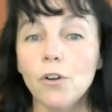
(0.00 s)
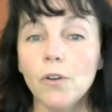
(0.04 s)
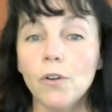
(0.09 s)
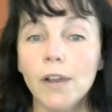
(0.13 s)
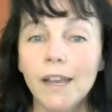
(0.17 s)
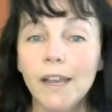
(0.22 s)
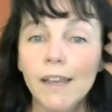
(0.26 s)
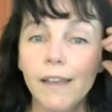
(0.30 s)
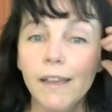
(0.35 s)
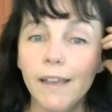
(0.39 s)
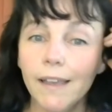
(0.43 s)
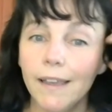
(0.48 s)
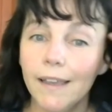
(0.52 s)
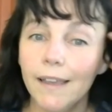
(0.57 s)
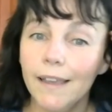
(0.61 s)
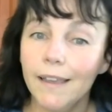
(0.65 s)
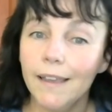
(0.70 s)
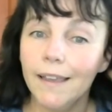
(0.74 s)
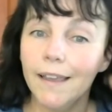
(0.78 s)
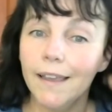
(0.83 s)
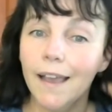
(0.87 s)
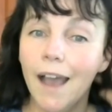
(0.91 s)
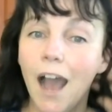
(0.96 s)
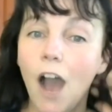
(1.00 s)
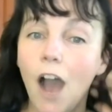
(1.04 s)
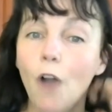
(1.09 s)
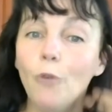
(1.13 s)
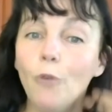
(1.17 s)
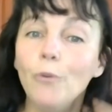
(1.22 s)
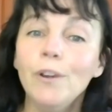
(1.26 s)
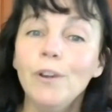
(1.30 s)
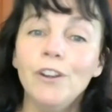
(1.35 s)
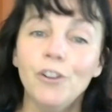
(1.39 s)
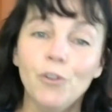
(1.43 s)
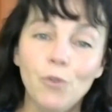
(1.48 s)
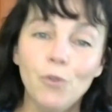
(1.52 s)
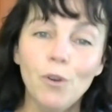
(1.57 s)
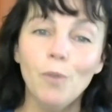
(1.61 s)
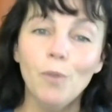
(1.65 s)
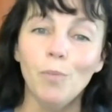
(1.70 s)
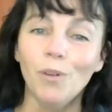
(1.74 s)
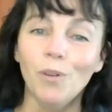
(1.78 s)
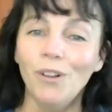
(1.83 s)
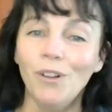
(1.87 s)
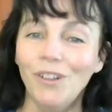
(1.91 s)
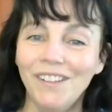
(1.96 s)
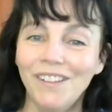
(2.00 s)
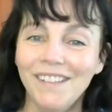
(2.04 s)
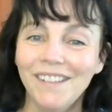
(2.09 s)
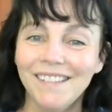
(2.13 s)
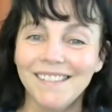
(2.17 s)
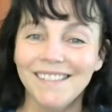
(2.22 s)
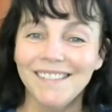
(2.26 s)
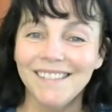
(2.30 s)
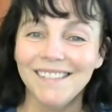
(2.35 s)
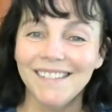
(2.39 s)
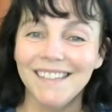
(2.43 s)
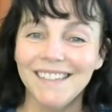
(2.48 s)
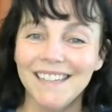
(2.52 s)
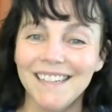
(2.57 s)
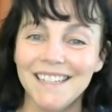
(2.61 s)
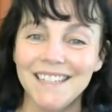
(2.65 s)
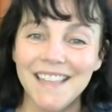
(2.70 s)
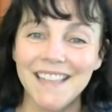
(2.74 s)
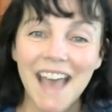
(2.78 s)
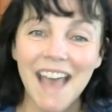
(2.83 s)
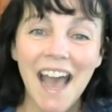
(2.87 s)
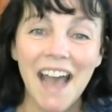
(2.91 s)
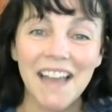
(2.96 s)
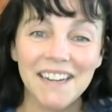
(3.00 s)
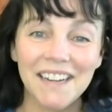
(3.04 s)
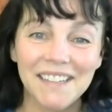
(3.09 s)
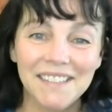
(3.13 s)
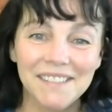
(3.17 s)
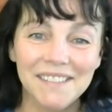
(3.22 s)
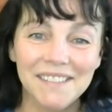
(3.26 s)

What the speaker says: So how renewable is that?